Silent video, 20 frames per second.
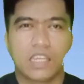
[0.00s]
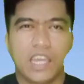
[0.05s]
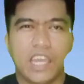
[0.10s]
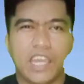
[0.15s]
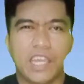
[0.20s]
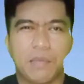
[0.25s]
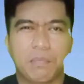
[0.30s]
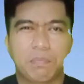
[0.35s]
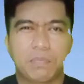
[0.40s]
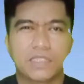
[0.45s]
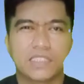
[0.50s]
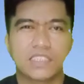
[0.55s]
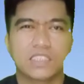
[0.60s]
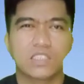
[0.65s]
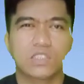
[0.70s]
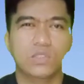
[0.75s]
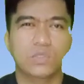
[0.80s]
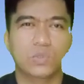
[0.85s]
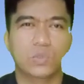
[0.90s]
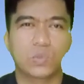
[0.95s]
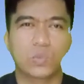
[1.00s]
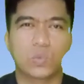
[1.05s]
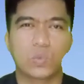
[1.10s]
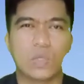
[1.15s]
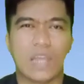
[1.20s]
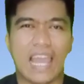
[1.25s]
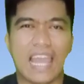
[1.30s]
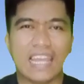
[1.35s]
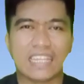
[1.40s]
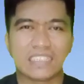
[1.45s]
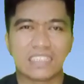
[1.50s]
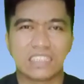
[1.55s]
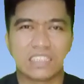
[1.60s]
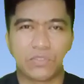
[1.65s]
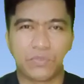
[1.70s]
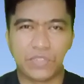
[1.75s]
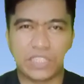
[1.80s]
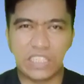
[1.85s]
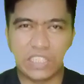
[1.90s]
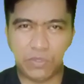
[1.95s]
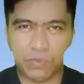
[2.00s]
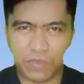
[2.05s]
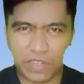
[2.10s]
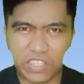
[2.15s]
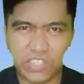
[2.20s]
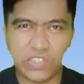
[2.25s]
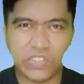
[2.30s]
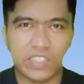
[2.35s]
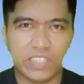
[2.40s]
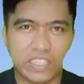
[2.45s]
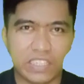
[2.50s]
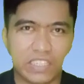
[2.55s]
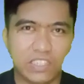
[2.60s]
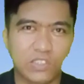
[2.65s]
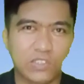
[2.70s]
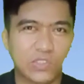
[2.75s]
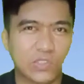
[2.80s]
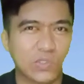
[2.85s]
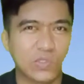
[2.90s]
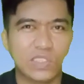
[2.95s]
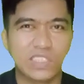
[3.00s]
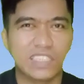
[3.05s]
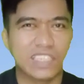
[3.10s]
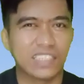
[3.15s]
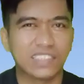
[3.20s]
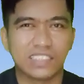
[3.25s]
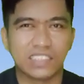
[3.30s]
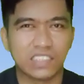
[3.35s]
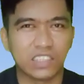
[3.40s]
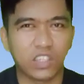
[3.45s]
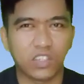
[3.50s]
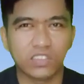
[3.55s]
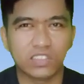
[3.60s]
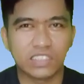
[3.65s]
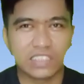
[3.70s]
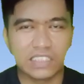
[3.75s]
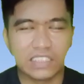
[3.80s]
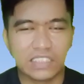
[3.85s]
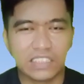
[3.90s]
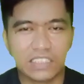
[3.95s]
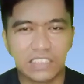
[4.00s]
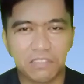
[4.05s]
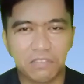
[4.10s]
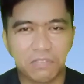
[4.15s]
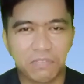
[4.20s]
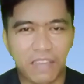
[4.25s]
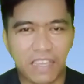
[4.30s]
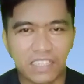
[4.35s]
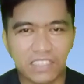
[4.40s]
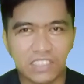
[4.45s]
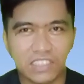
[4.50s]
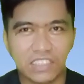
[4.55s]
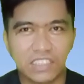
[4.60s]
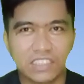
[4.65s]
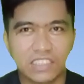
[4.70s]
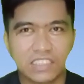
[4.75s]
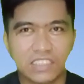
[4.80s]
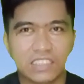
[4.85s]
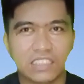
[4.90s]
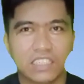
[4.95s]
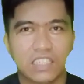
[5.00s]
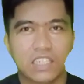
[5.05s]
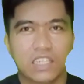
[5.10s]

A person who acts irrationally usually doesn't consider the factors,